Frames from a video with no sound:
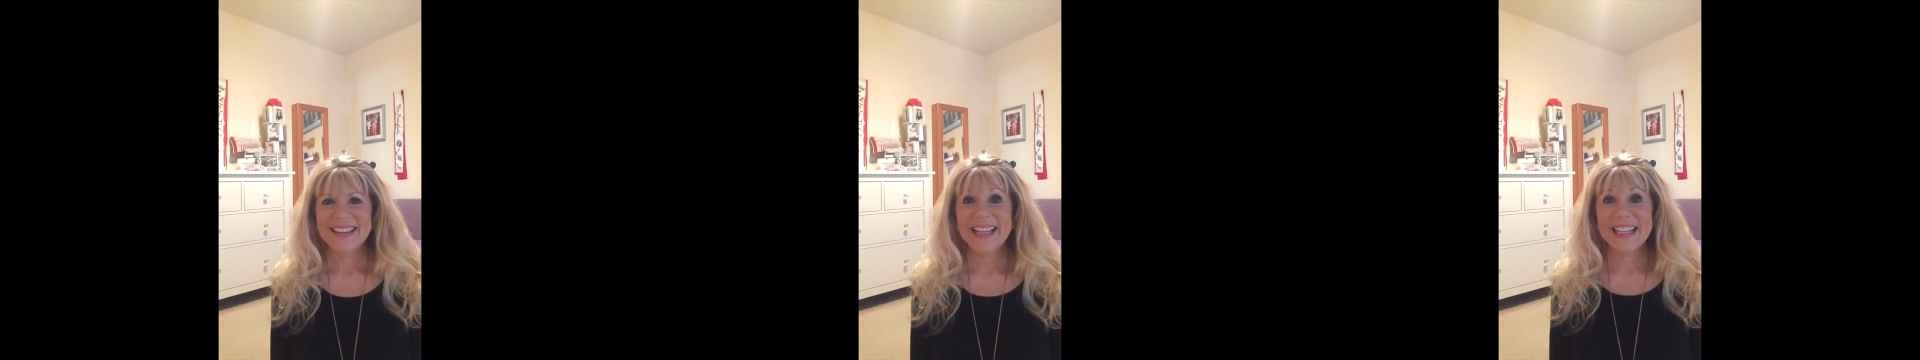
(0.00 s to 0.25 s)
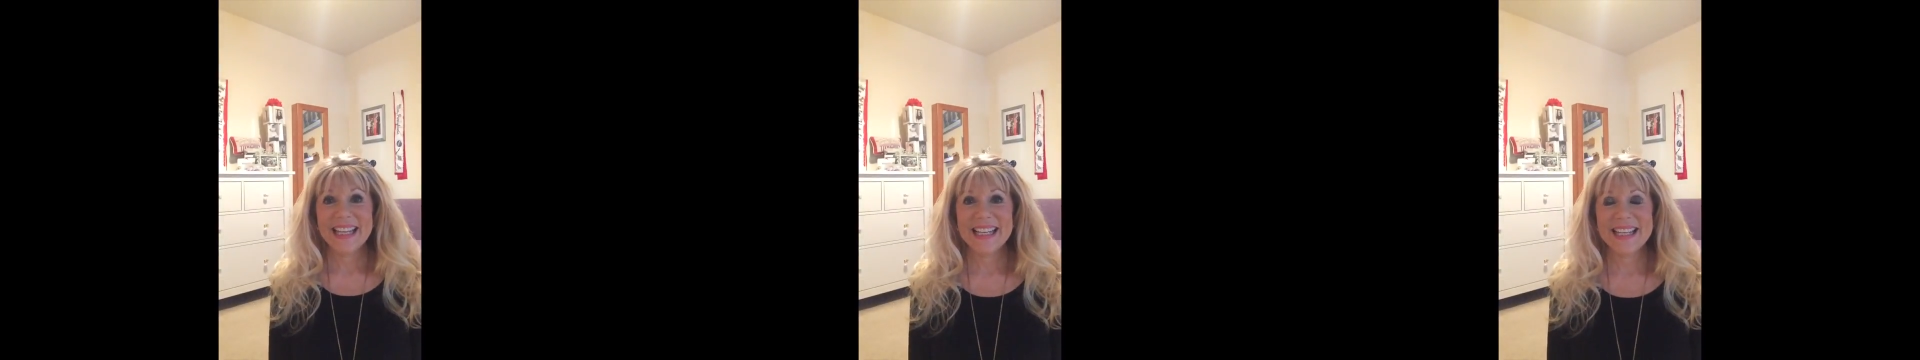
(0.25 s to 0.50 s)

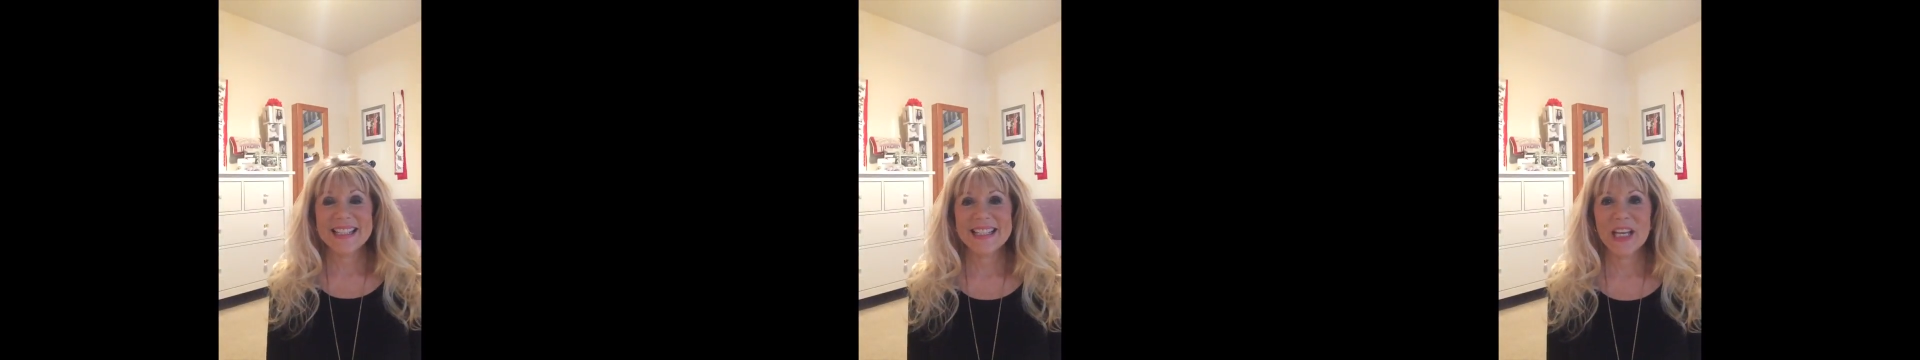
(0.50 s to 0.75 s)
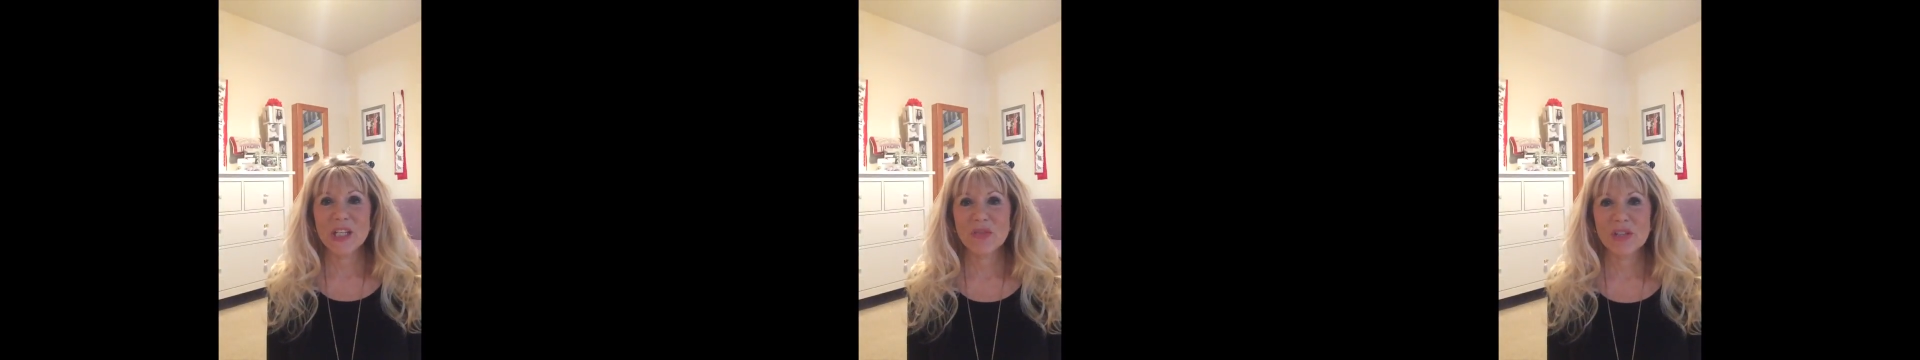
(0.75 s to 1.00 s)
Hi ladies,
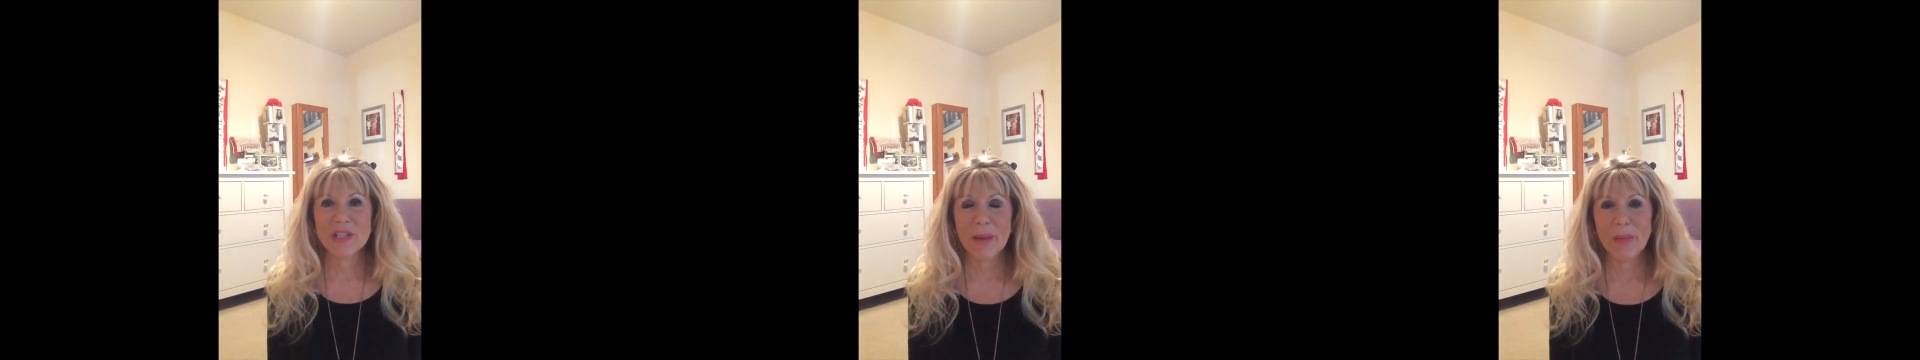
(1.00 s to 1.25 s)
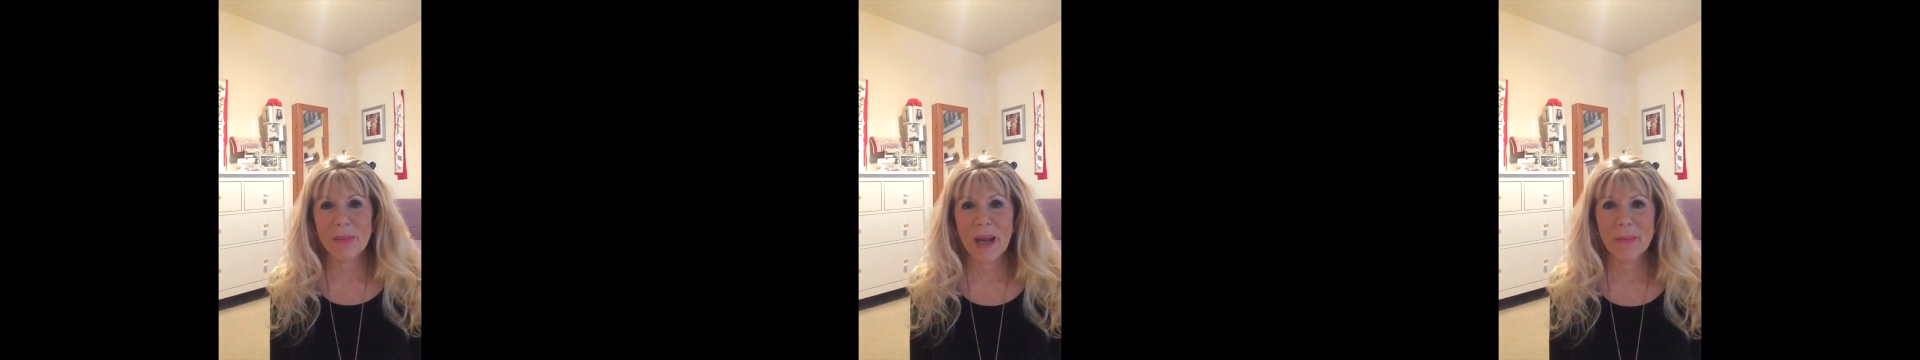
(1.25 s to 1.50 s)
thanks for
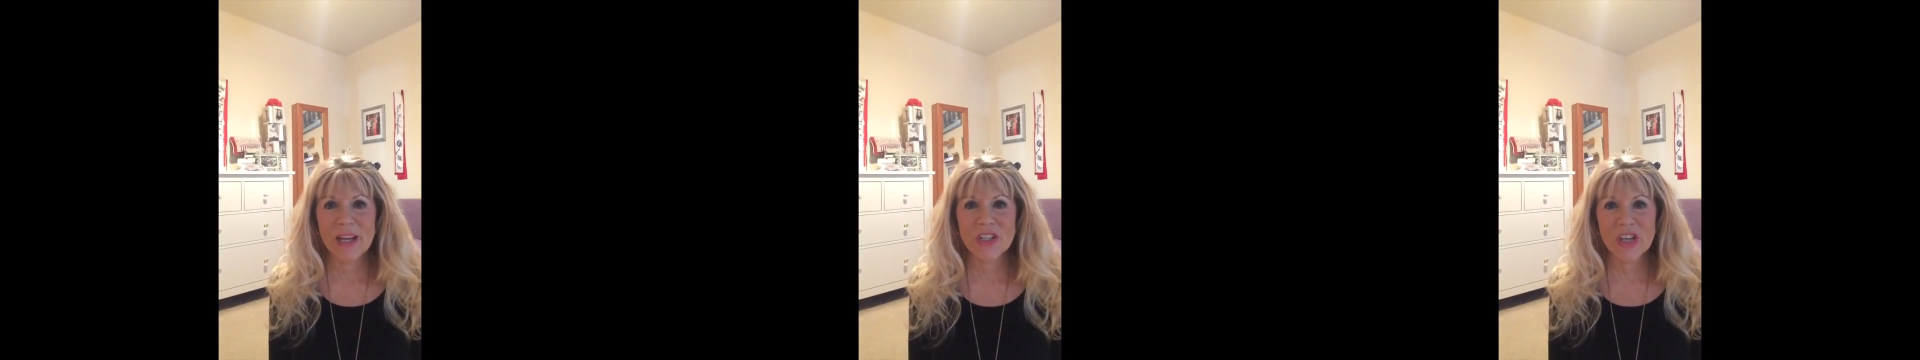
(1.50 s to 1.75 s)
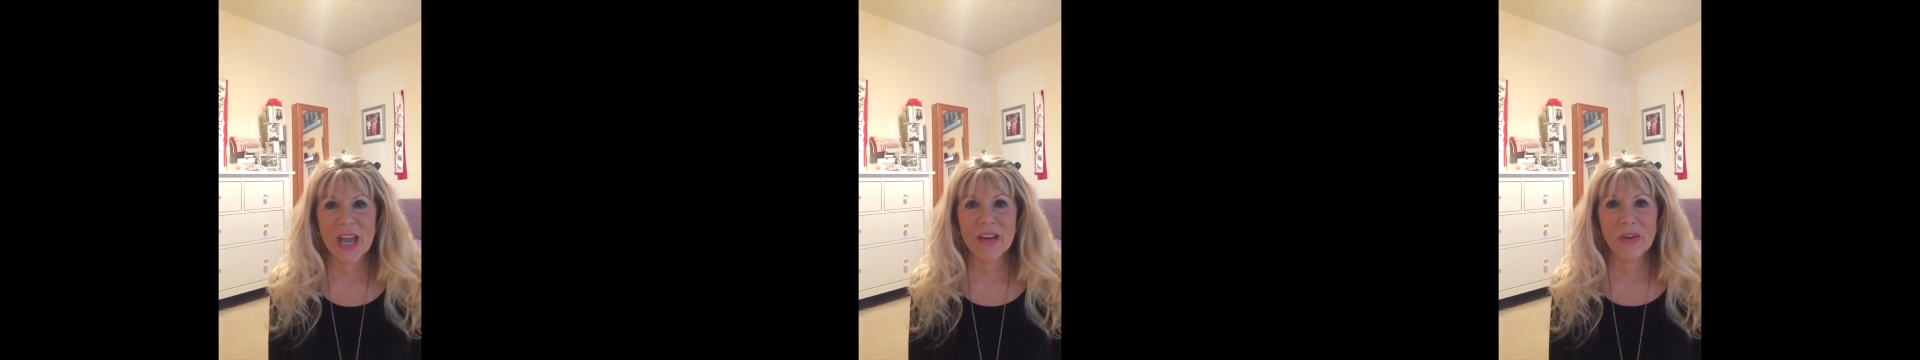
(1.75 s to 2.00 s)
stopping by my
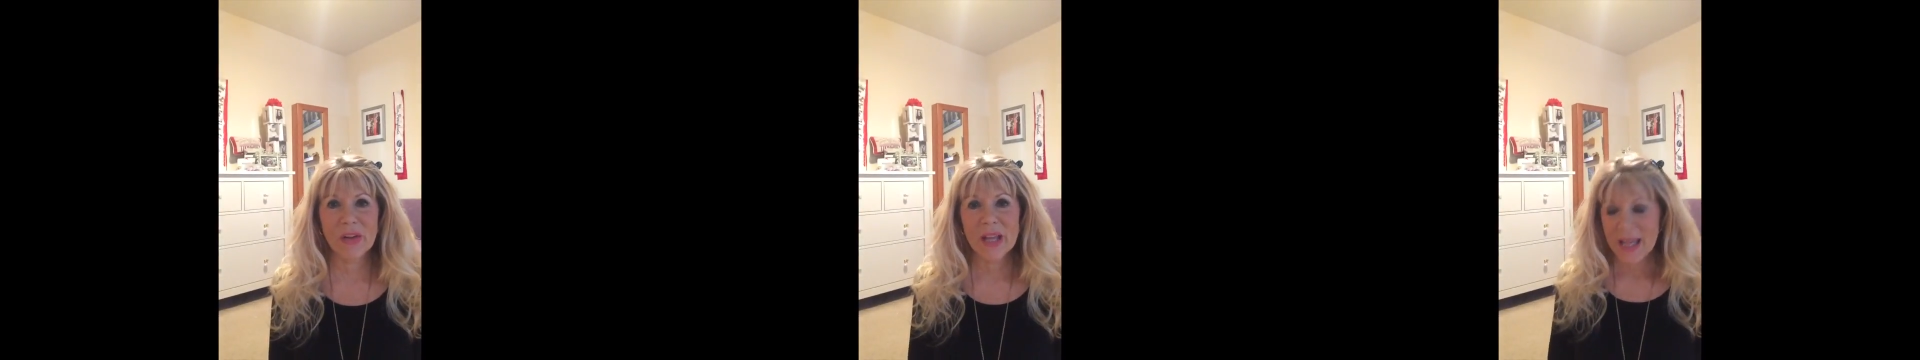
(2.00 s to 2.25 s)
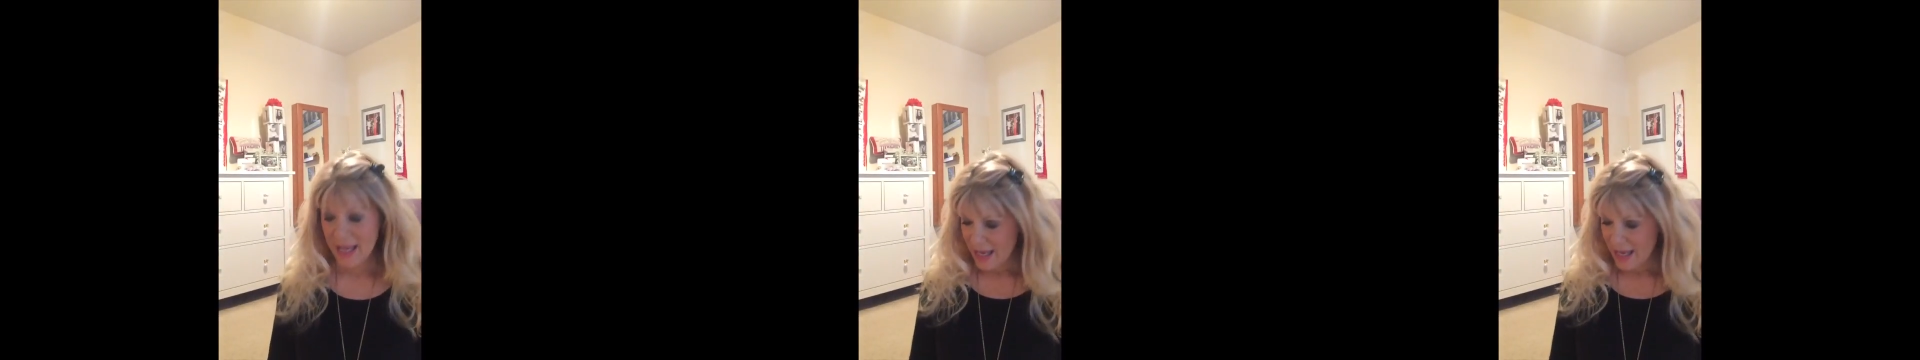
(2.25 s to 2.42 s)
channel.